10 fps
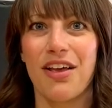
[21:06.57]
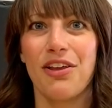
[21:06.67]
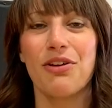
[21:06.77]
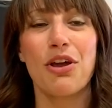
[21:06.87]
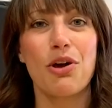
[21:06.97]

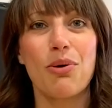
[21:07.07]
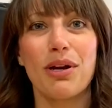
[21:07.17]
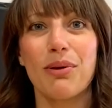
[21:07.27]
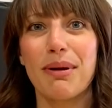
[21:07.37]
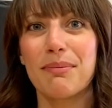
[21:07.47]
You can go
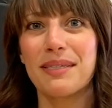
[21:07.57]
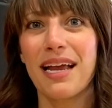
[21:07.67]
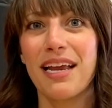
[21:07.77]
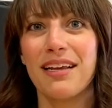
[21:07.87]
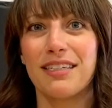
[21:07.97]
on our
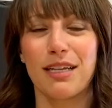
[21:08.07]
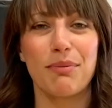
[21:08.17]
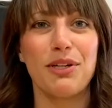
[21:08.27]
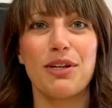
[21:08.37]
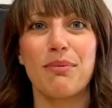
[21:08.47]
website,
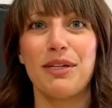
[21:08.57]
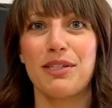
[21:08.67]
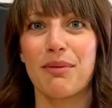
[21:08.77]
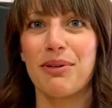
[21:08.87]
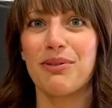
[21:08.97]

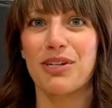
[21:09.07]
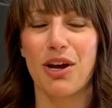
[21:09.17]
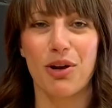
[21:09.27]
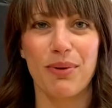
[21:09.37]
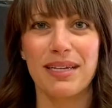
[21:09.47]

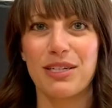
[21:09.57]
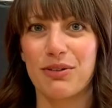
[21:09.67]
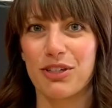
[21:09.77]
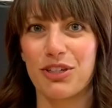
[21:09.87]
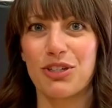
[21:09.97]

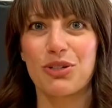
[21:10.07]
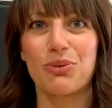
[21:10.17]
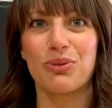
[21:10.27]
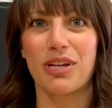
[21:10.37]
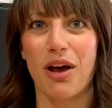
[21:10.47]

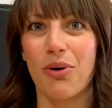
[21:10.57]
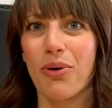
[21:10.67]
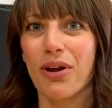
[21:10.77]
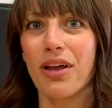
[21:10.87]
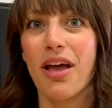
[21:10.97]

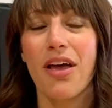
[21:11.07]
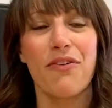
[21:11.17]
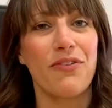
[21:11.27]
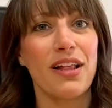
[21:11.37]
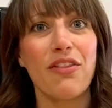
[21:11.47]
www.horizonchristianschool.org,
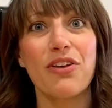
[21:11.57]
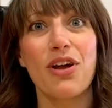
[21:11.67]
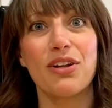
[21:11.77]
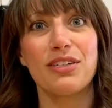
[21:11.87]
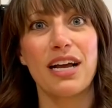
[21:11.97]
fill out the
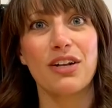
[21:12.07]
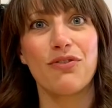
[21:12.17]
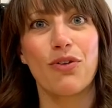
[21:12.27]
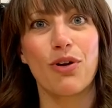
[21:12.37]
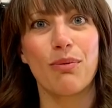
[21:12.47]
contact
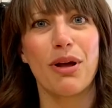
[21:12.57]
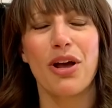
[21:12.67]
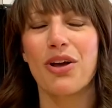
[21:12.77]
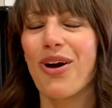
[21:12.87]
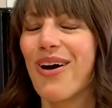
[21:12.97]
form,
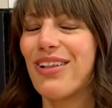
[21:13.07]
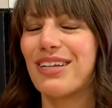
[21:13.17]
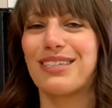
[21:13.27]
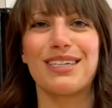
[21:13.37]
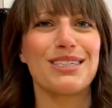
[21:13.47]
call
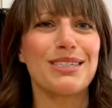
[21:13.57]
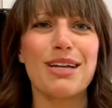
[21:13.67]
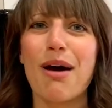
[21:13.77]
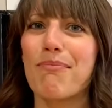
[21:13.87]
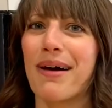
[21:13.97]
us,
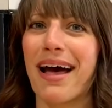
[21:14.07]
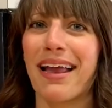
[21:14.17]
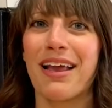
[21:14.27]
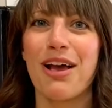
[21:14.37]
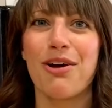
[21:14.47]
stop
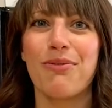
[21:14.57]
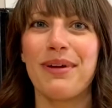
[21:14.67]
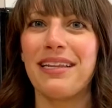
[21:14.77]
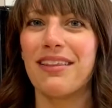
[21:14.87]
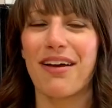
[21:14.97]
by.
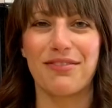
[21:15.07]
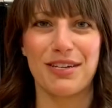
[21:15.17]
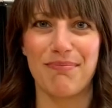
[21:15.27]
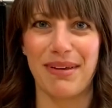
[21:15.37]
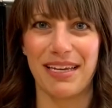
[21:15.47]
We'd love
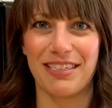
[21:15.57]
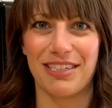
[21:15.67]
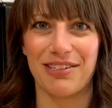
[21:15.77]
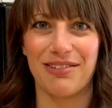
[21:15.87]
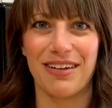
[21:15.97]
to meet
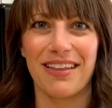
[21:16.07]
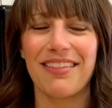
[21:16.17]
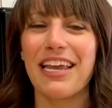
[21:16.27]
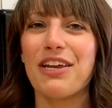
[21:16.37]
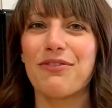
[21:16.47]
you.
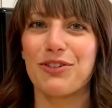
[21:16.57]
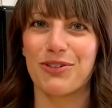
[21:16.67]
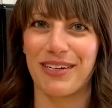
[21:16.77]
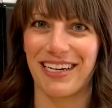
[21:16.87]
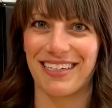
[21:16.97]
Thank you for
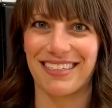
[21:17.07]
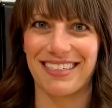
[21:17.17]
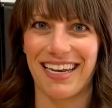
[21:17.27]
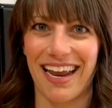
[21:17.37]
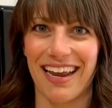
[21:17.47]
joining us
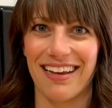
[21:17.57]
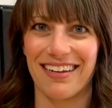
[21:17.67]
today.